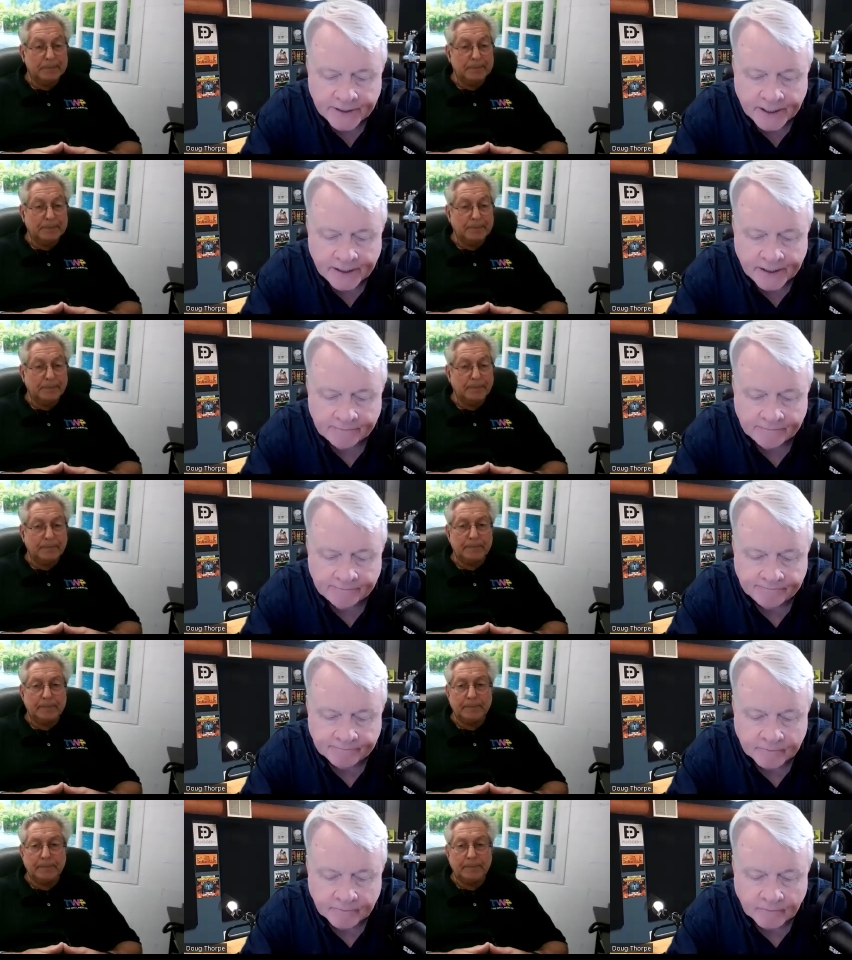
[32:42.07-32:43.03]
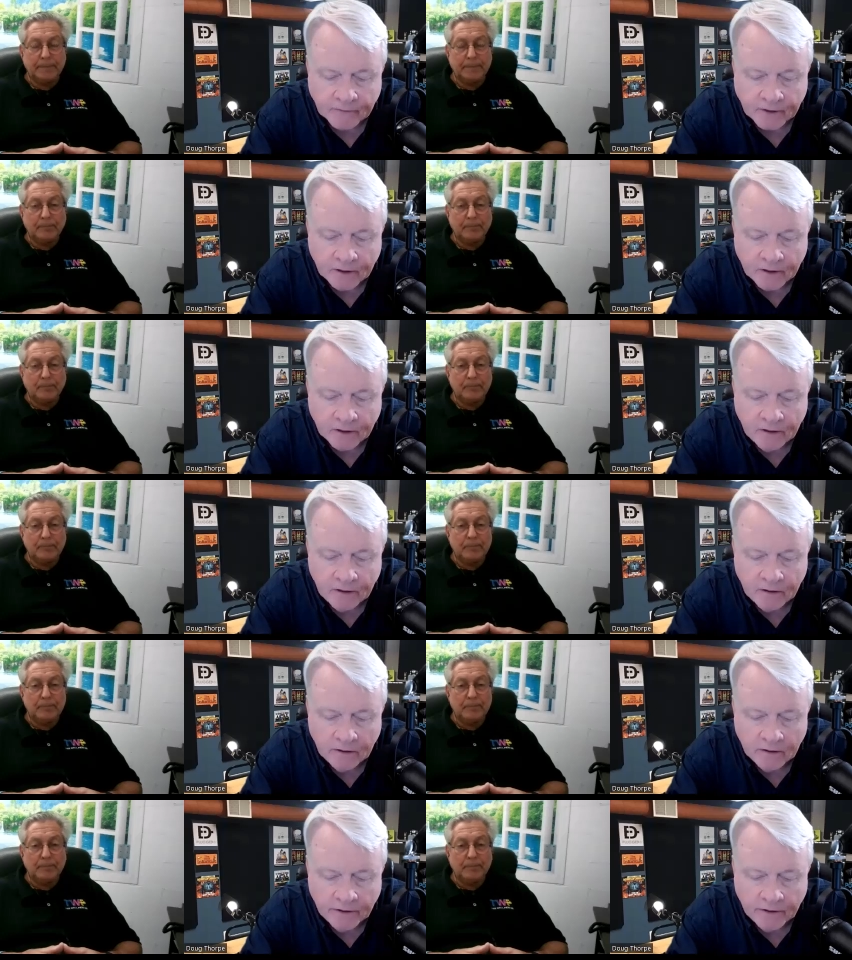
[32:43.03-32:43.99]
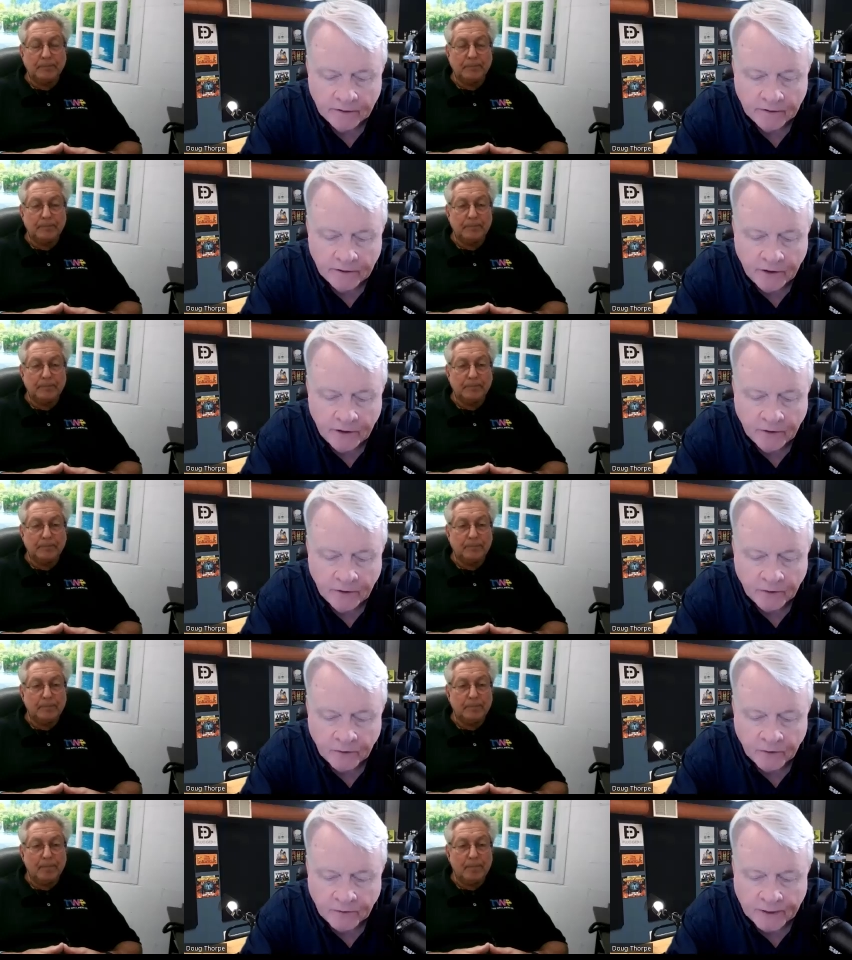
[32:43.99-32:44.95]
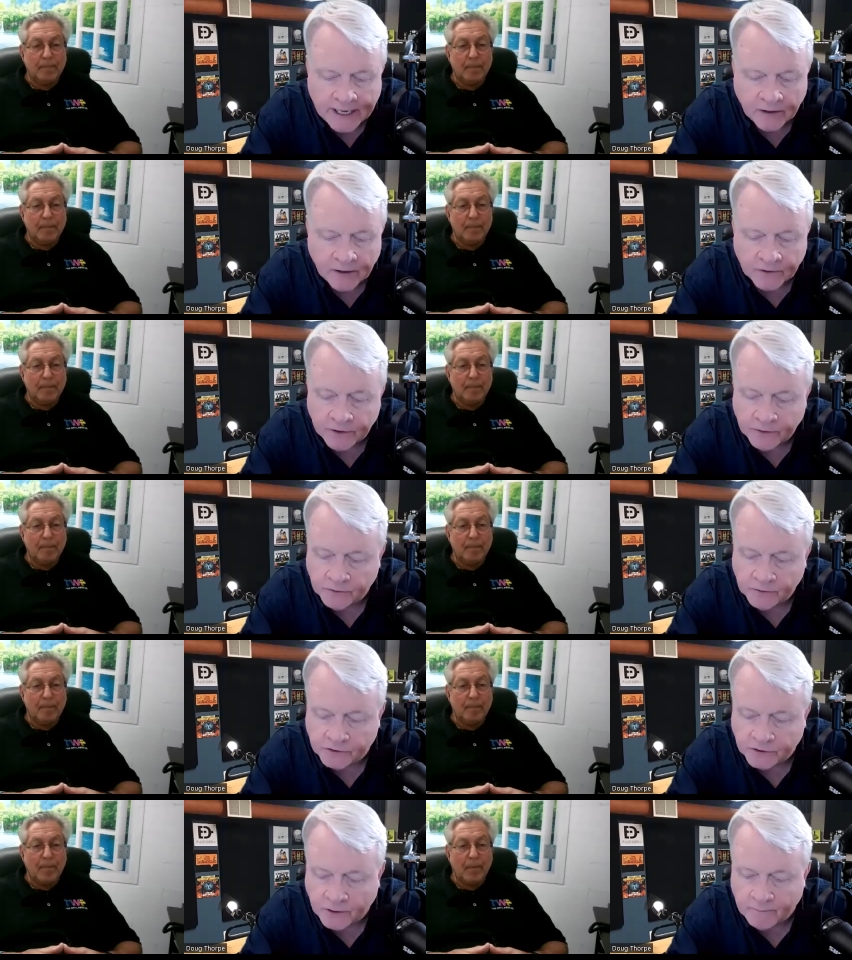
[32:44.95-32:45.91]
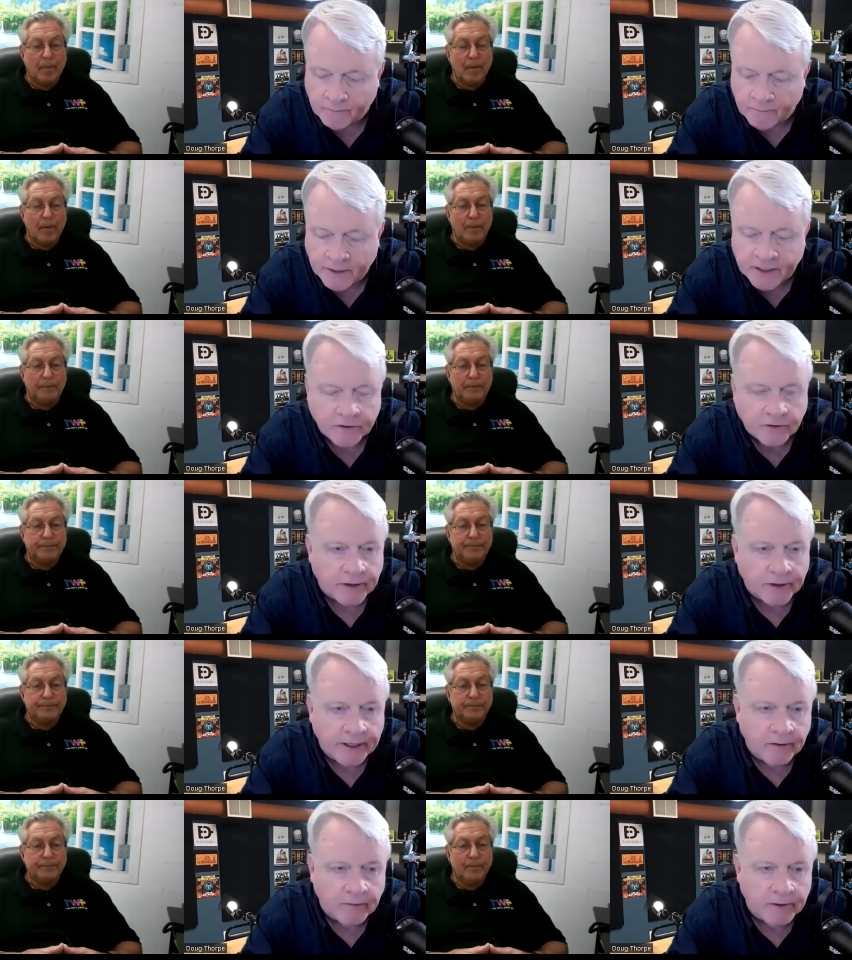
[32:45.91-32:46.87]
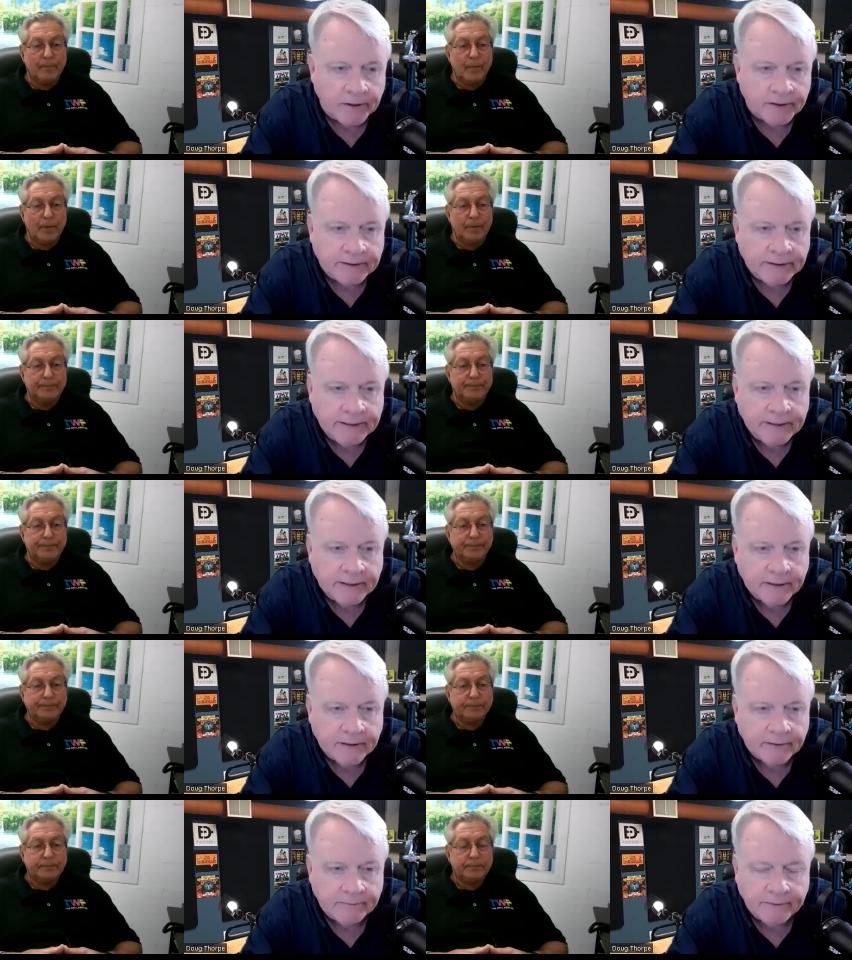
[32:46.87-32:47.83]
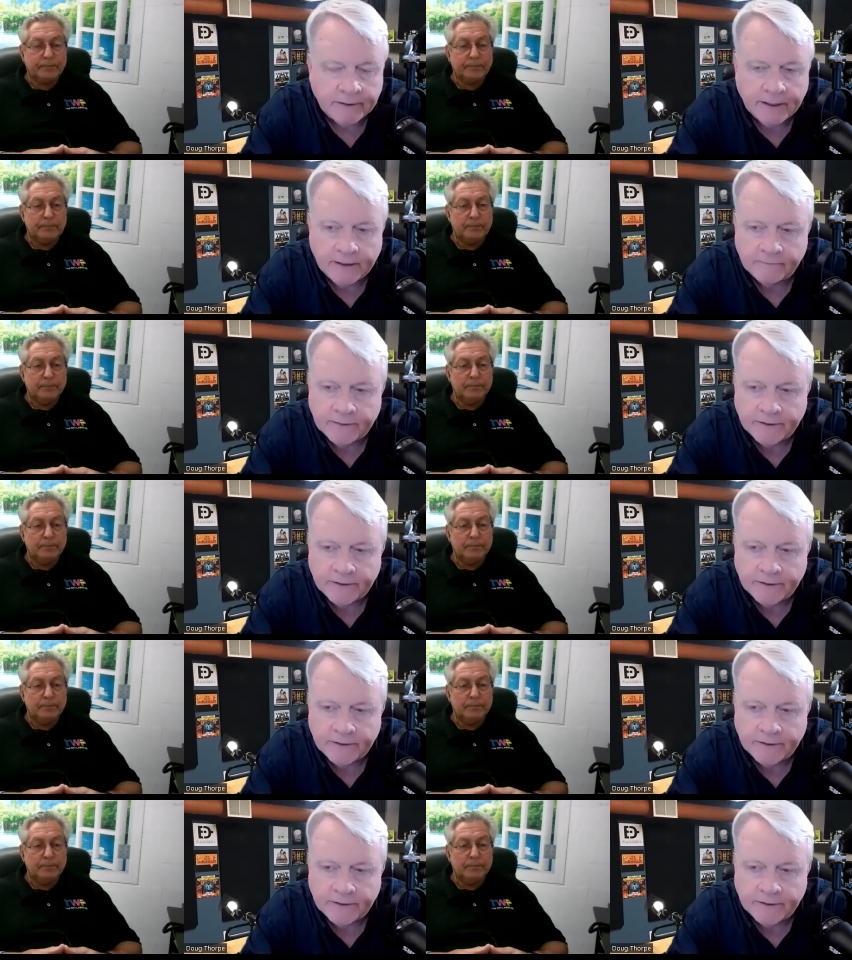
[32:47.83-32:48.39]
Speaker 1: um, you now do some mentoring with uh, at,